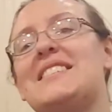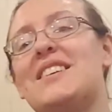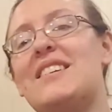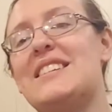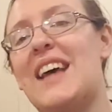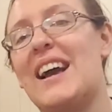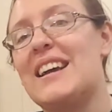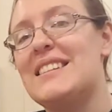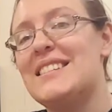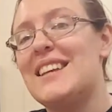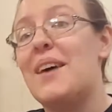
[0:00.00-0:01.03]
30
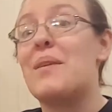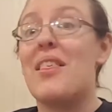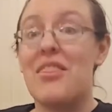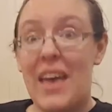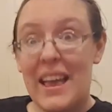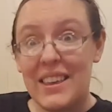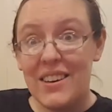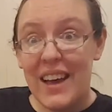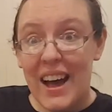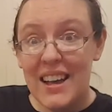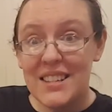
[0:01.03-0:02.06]
seconds, I want to thank you
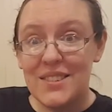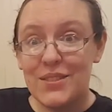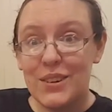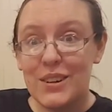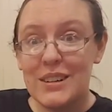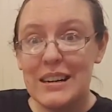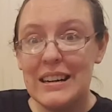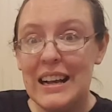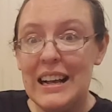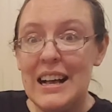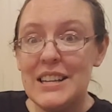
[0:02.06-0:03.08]
guys for
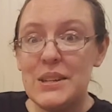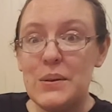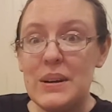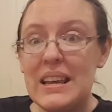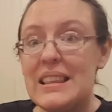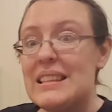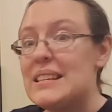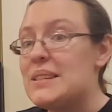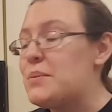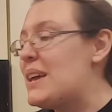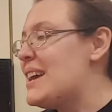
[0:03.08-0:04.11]
tuning in
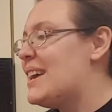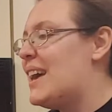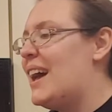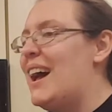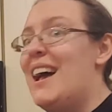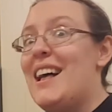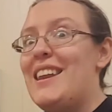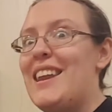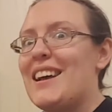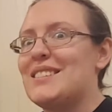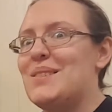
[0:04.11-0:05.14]
this week.
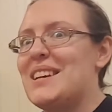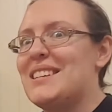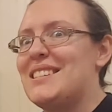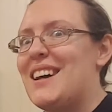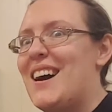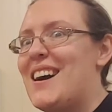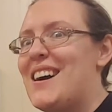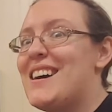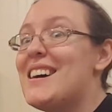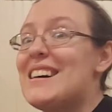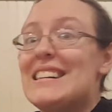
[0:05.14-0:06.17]
Next week
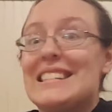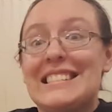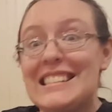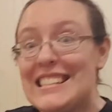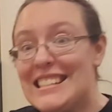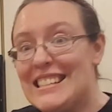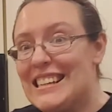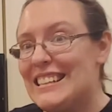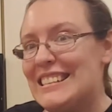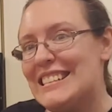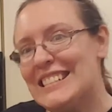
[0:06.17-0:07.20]
starts
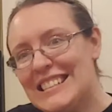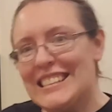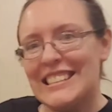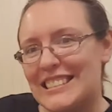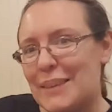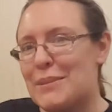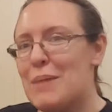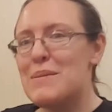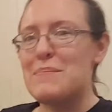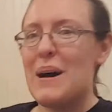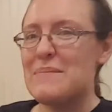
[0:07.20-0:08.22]

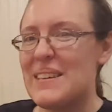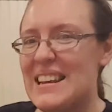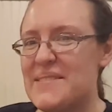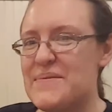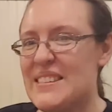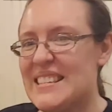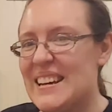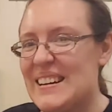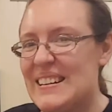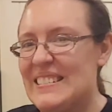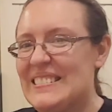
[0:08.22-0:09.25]
September pumpkin
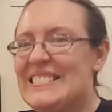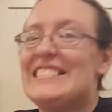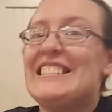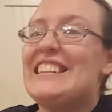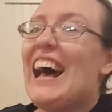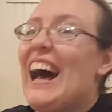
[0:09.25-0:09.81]
episodes.